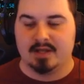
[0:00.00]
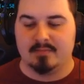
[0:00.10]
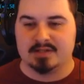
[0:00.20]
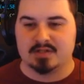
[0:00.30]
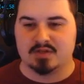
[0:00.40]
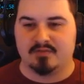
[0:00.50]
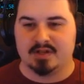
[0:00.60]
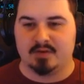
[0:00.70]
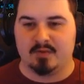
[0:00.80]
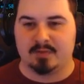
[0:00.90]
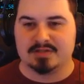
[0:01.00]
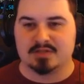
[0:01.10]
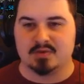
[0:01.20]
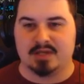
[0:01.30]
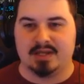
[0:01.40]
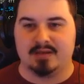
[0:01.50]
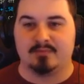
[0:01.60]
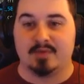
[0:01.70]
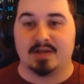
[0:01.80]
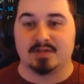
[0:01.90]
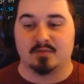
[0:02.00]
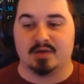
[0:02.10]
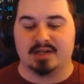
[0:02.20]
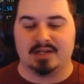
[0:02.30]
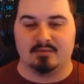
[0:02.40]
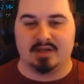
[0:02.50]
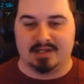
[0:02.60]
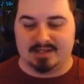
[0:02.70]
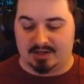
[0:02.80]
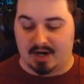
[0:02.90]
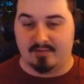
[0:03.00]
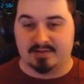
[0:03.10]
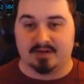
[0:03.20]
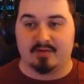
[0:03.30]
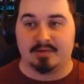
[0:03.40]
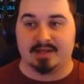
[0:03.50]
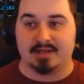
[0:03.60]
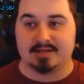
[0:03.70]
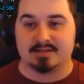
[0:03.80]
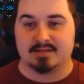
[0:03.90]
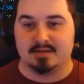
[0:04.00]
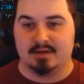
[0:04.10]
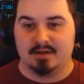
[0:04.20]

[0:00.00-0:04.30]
Kill monsters to find the relic piece we need. Yeah, that's what we're gonna need. We're gonna need the Avatar weapon next.